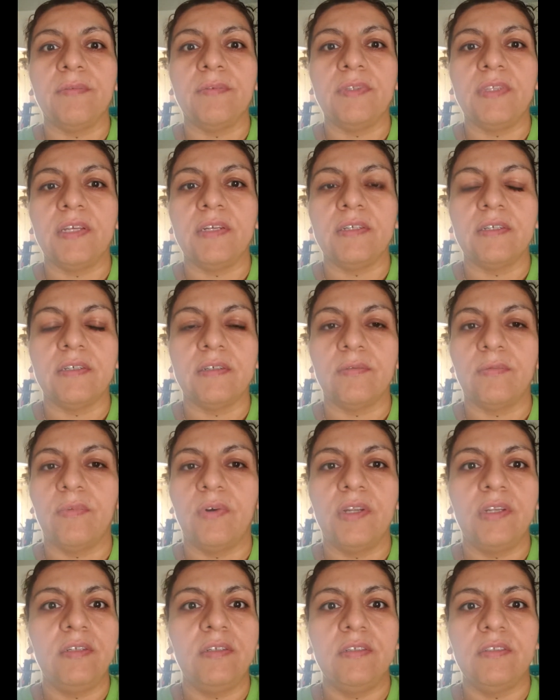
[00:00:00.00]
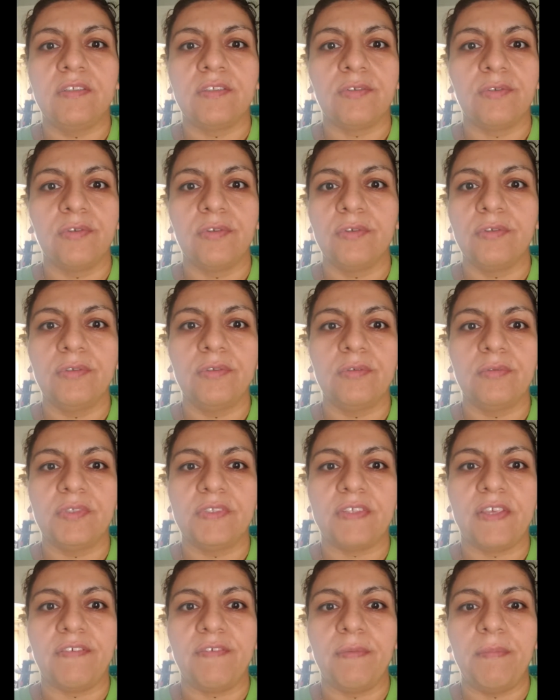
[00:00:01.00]
The one screw was
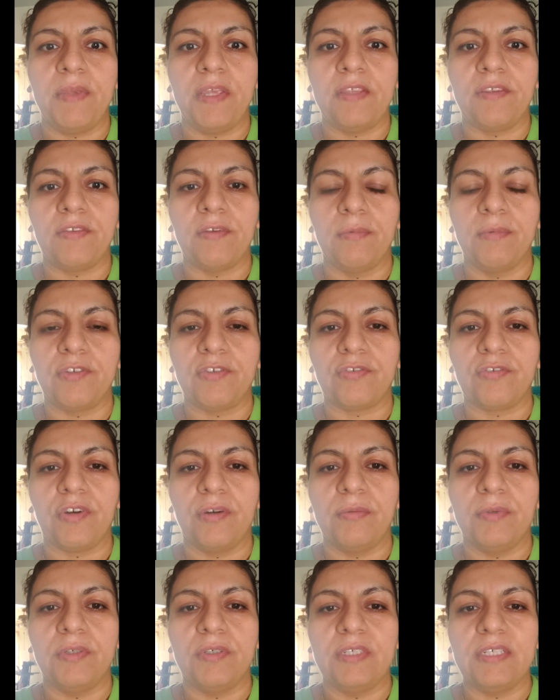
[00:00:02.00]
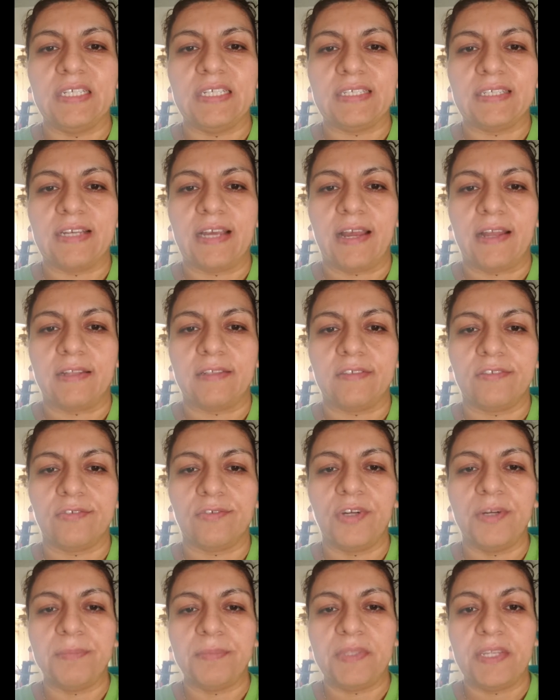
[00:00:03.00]
giving me so much trouble. It got
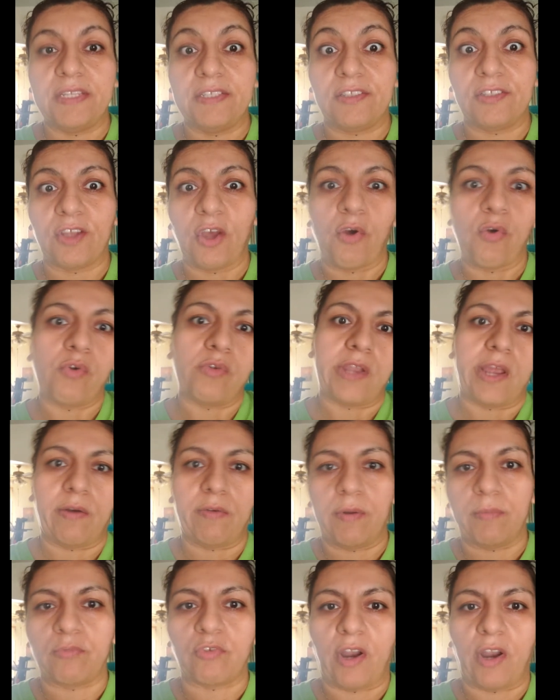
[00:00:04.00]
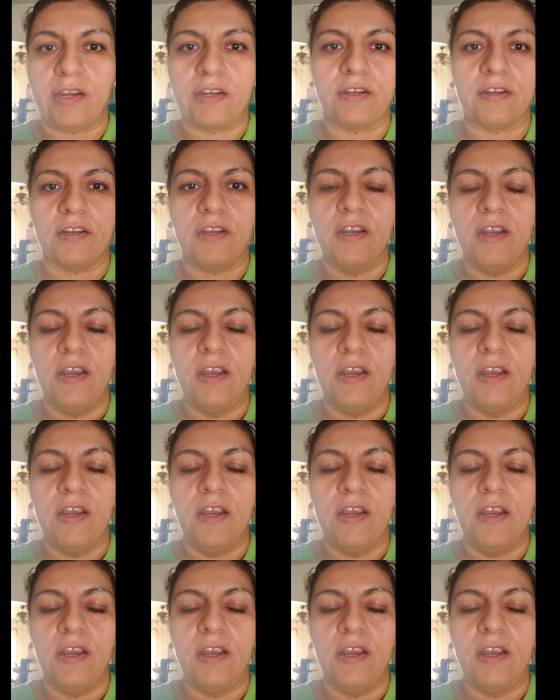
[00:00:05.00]
stripped, and so now I'm trying to